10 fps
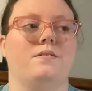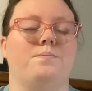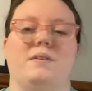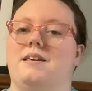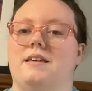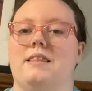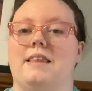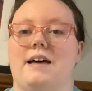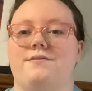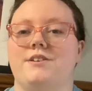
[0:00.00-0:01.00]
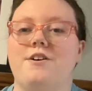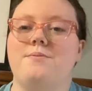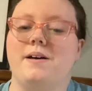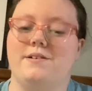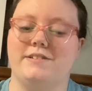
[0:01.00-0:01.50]
being loved
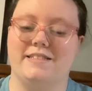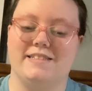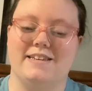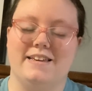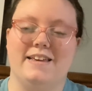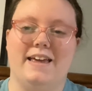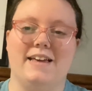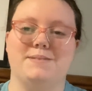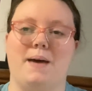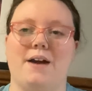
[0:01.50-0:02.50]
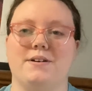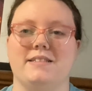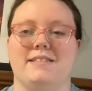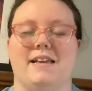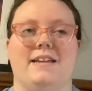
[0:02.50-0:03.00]
almost, as backwards
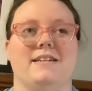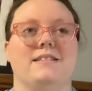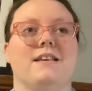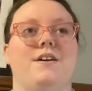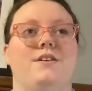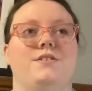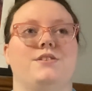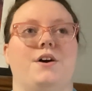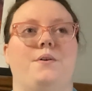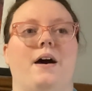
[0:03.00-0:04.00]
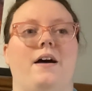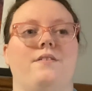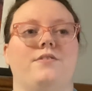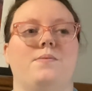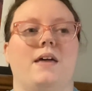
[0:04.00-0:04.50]
as that is. So
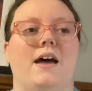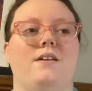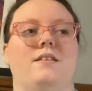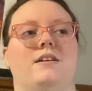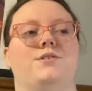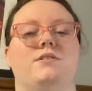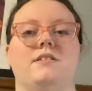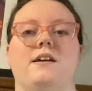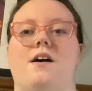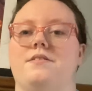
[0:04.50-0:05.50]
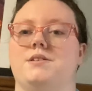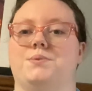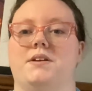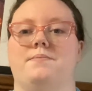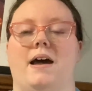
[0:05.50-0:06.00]
from that, as soon as I got this
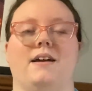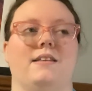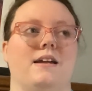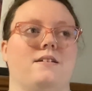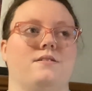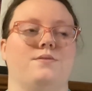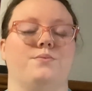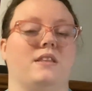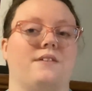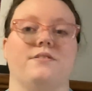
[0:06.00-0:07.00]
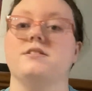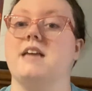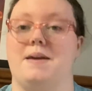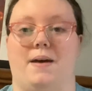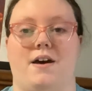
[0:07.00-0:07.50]
one back, like when they first
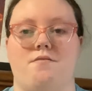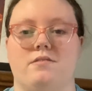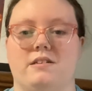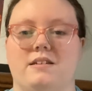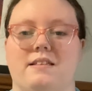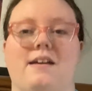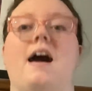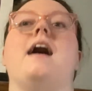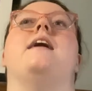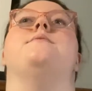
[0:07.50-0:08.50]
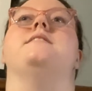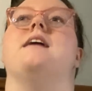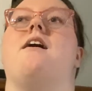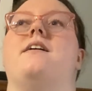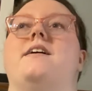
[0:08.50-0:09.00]
came out, like I was
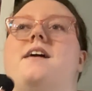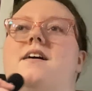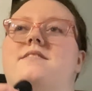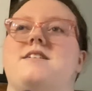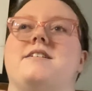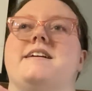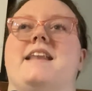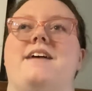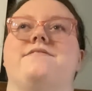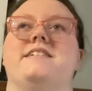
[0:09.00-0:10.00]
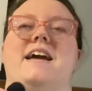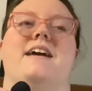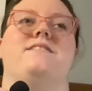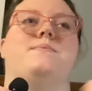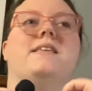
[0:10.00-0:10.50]
calling Target every
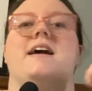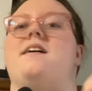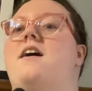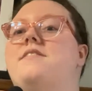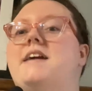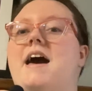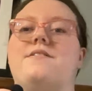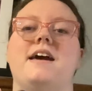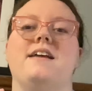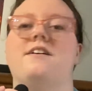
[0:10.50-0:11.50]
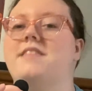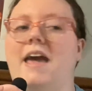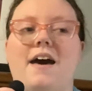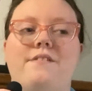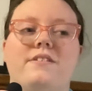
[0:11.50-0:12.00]
day to be like, are they out yet? Are they
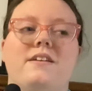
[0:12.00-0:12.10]
out?